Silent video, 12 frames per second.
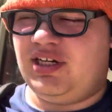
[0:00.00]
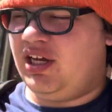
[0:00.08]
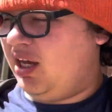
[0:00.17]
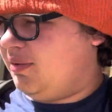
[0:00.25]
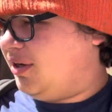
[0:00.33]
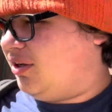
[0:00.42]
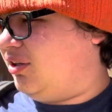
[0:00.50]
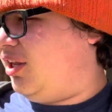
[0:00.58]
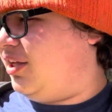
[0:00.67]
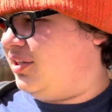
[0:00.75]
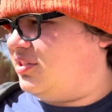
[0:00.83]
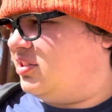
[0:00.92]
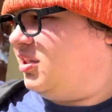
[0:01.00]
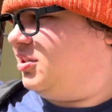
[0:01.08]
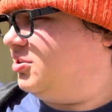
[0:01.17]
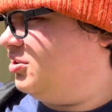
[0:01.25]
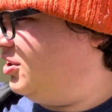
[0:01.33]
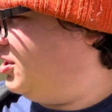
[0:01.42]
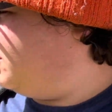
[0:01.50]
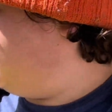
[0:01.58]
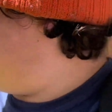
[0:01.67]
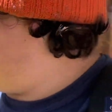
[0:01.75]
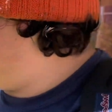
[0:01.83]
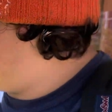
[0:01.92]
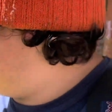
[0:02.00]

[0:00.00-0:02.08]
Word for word: it. I'm not gonna lie, this is actually a nice morning.